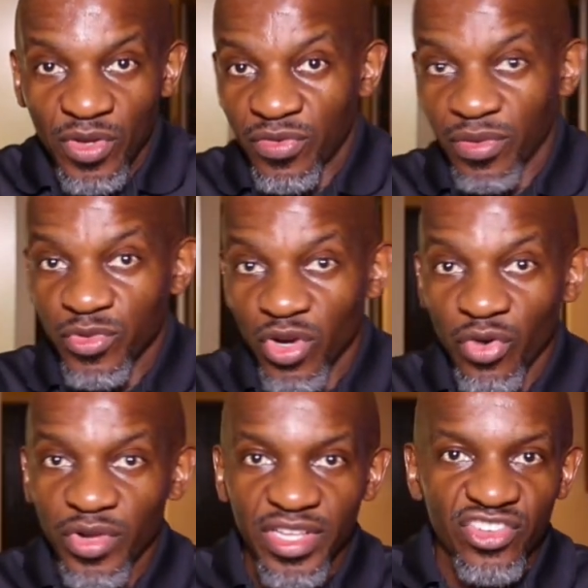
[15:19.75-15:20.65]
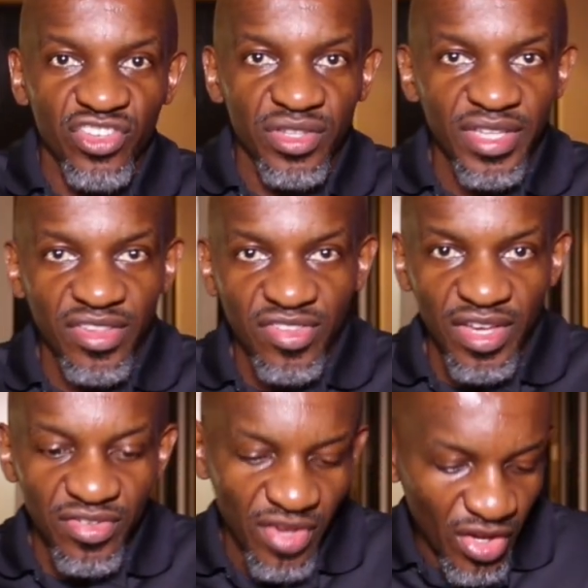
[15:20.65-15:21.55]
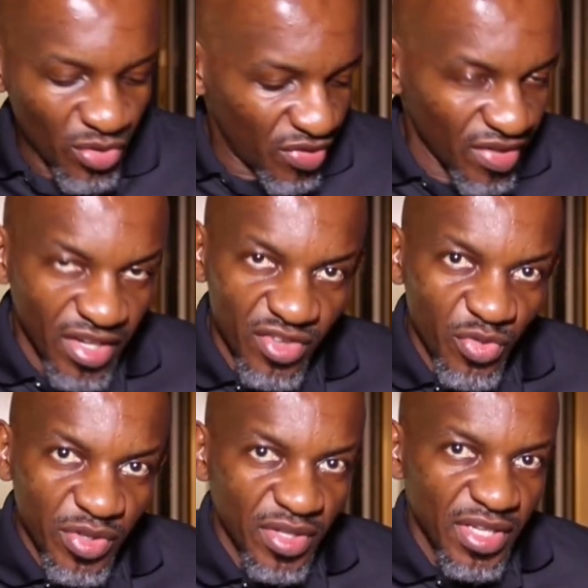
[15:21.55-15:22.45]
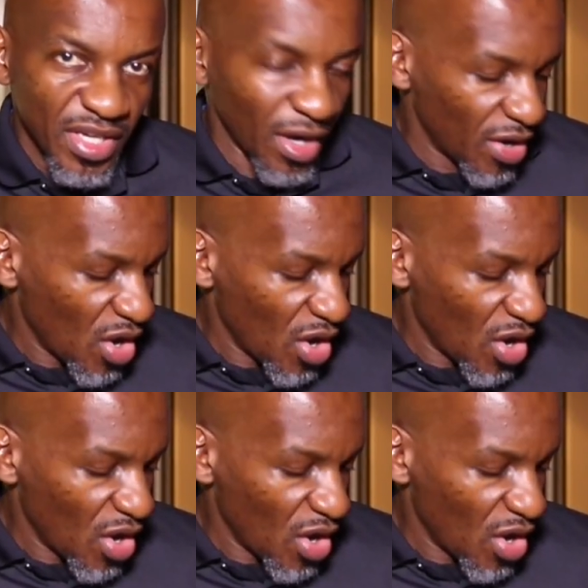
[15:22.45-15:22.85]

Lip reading: from your religion that says, you see, it's written here,